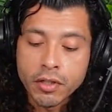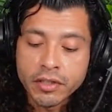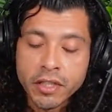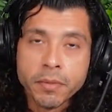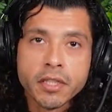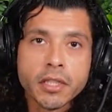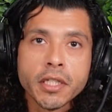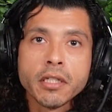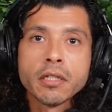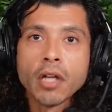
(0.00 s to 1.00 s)
are
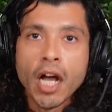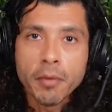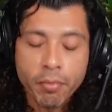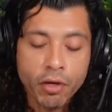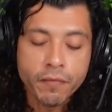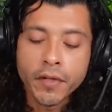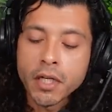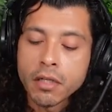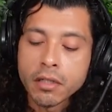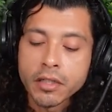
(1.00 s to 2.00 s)
typically
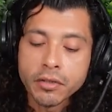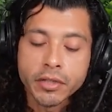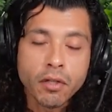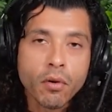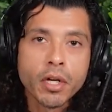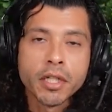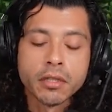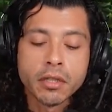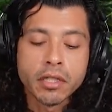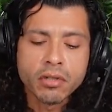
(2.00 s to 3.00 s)
ibuprofen, there's
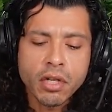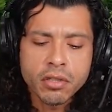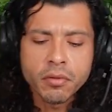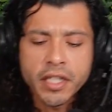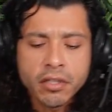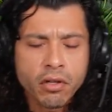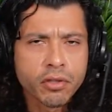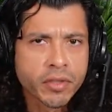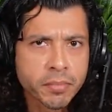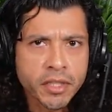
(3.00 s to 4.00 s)
steroids. There's also
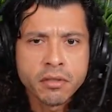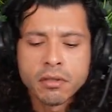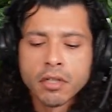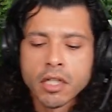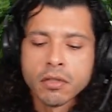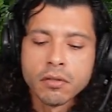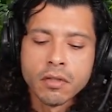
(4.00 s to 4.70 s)
things called triptans.